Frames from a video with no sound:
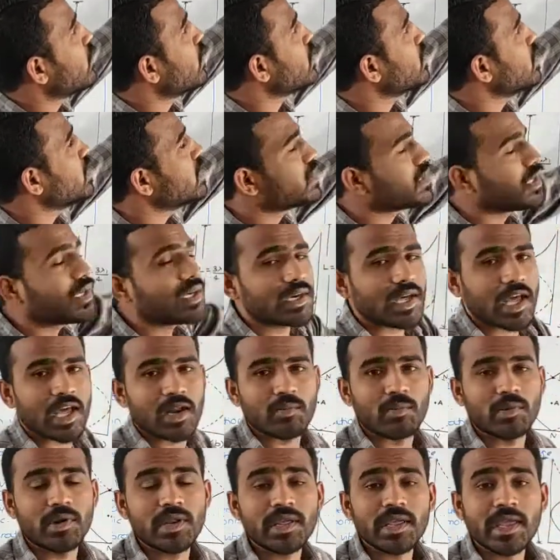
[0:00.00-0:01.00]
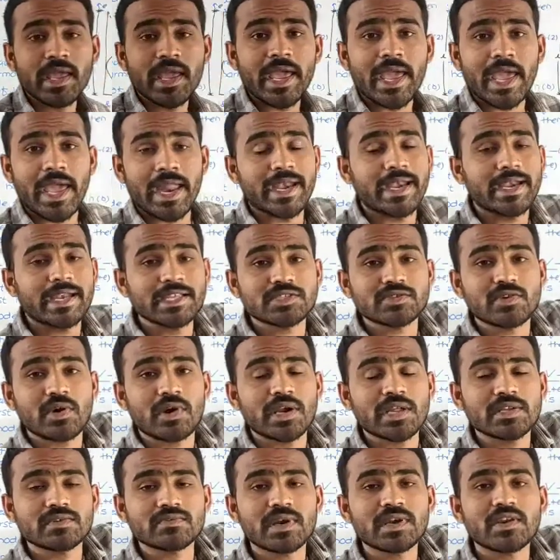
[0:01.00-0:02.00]
for the third harmonic, and it is
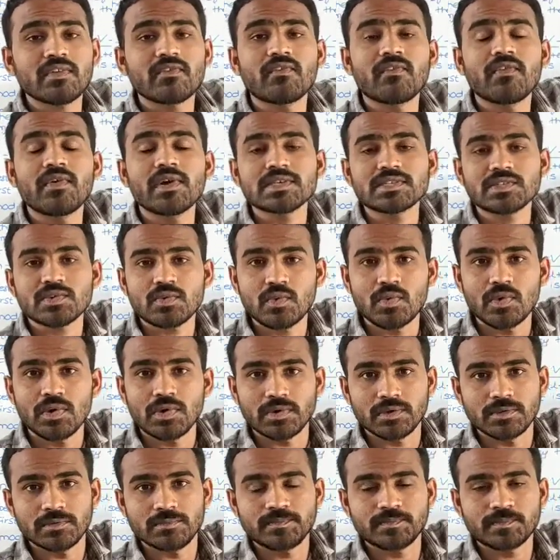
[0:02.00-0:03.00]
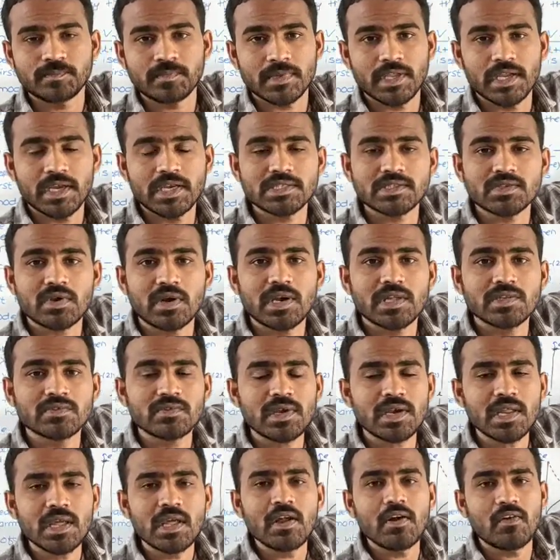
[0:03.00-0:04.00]
called as what? First overtone. It is called as
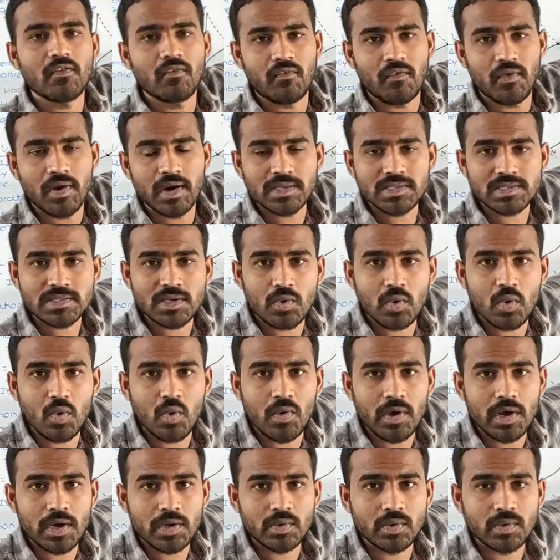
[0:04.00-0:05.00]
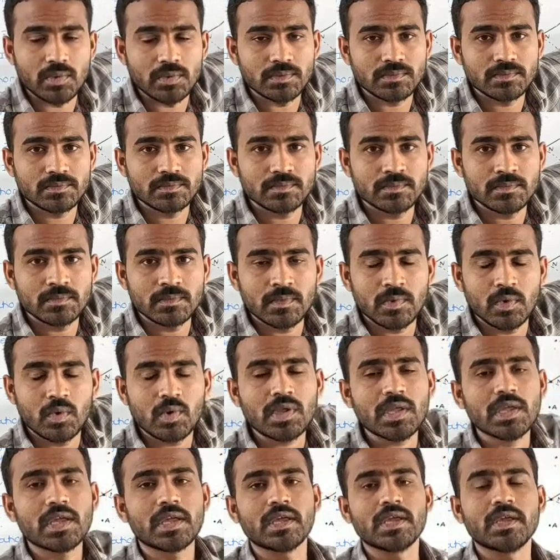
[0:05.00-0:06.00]
what? First overtone.
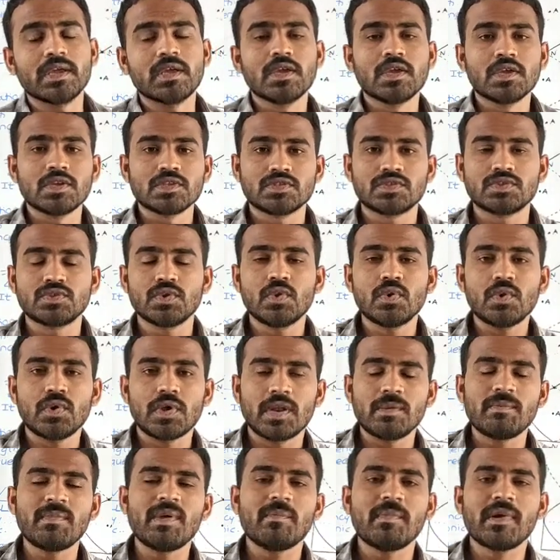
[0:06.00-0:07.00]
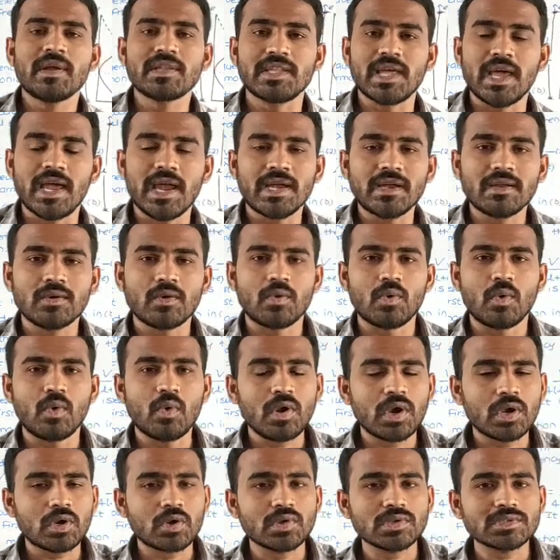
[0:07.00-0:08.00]
Okay, so remember that
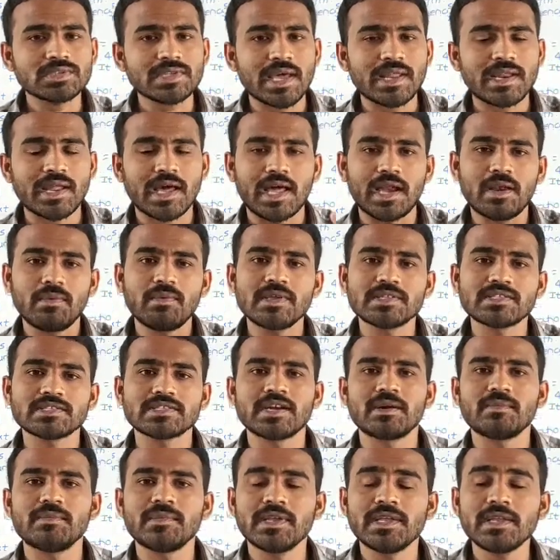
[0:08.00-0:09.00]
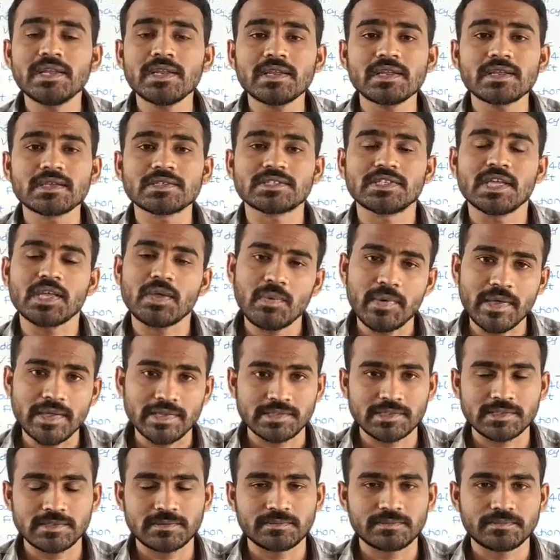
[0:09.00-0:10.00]
overtones are always come in
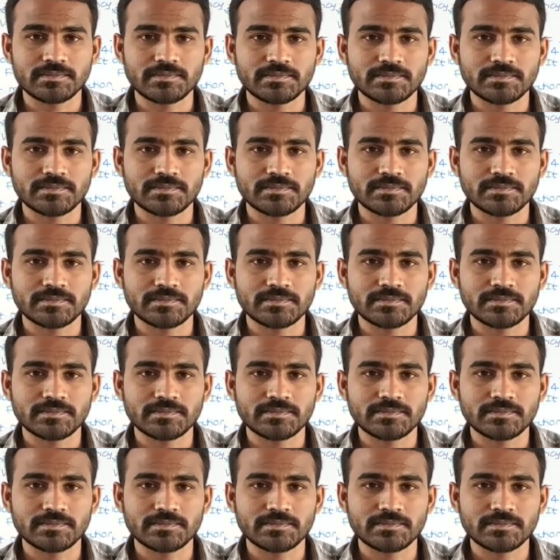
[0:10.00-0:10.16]
sequence.